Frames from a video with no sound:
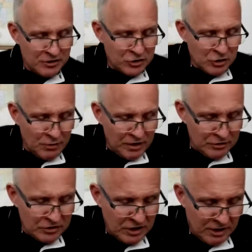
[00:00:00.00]
So
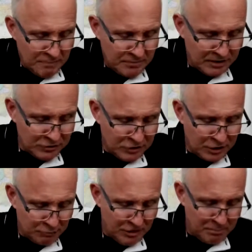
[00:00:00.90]
there's, um, there's
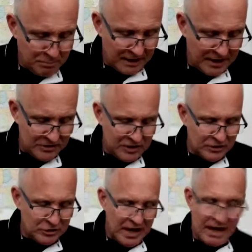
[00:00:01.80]
three planes
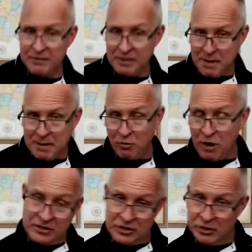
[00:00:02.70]
that you have to
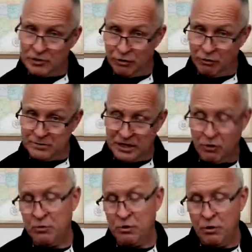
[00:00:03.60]
memorize and the terms that
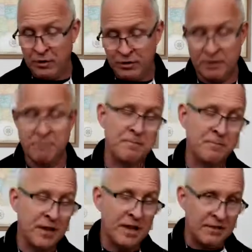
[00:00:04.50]
go along with them.
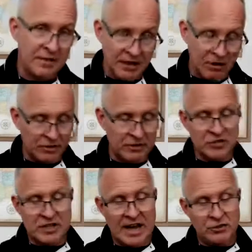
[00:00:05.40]
They are the
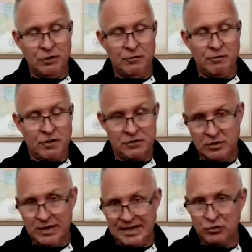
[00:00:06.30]
sagittal,
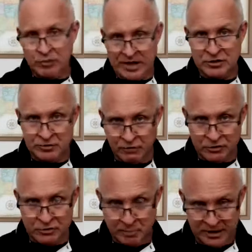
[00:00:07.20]
frontal, and
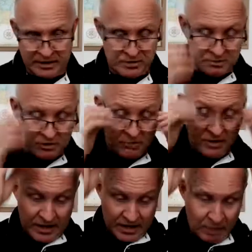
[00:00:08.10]
transverse planes. Let me see if
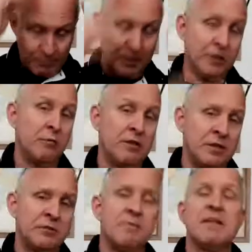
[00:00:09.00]
I can help you here with
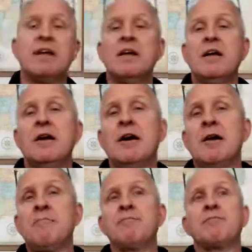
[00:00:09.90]
this.
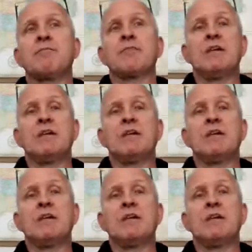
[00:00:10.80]
Um,